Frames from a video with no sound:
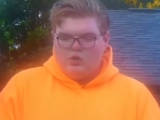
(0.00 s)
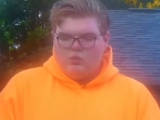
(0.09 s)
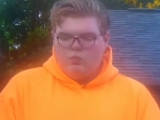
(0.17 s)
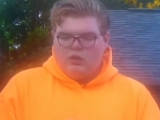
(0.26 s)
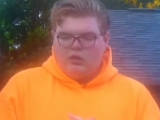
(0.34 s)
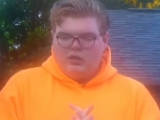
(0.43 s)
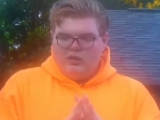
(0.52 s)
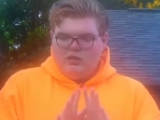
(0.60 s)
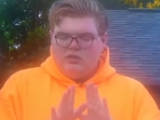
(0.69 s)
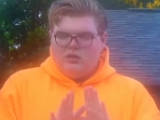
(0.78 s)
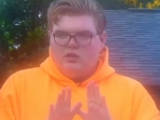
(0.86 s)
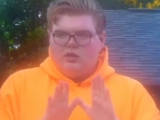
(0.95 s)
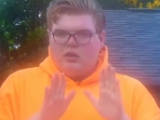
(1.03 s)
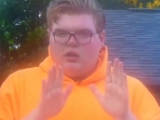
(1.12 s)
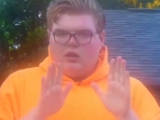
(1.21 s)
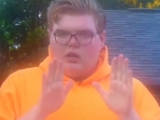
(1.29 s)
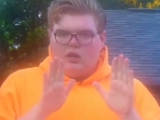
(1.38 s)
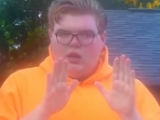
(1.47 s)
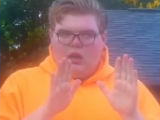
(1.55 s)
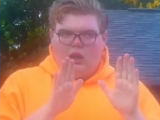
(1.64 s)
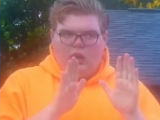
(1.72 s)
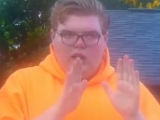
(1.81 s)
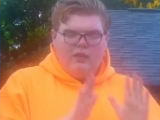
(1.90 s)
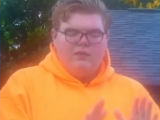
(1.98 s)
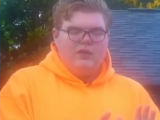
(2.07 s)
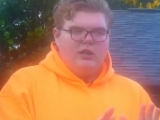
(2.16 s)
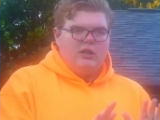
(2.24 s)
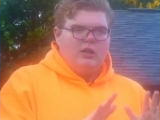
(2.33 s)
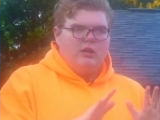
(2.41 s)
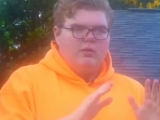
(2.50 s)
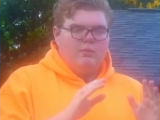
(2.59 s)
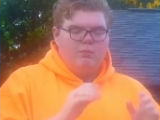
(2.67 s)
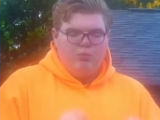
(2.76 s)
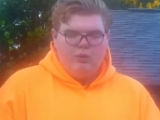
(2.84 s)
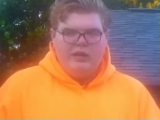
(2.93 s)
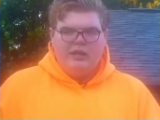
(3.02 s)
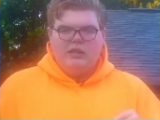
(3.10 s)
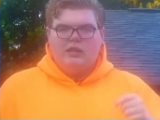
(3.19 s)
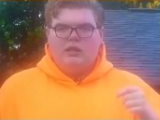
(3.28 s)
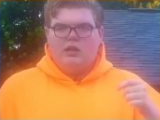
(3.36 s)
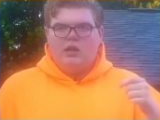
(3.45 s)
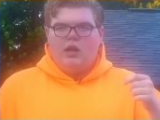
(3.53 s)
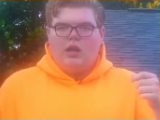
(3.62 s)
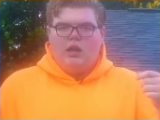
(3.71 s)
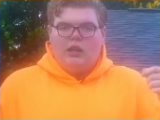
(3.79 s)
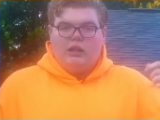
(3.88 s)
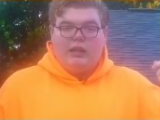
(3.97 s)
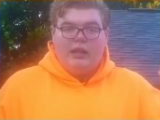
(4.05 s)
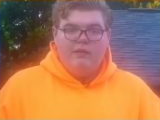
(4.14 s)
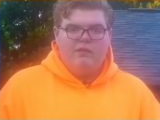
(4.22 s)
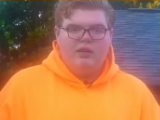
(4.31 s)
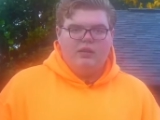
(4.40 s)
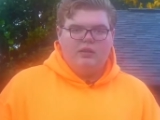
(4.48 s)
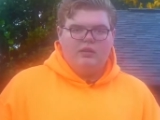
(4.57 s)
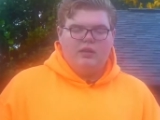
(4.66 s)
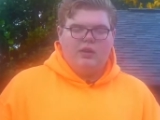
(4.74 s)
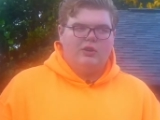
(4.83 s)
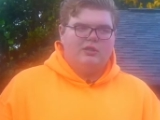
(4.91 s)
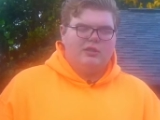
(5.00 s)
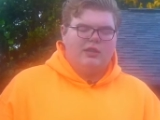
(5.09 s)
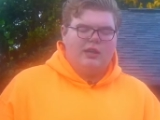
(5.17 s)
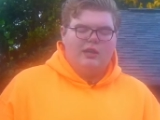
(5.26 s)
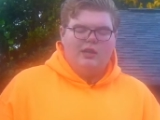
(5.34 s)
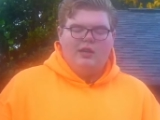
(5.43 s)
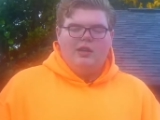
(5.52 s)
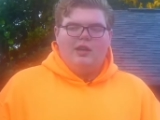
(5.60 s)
You wonder, is there a living, breathing, living, I already said that,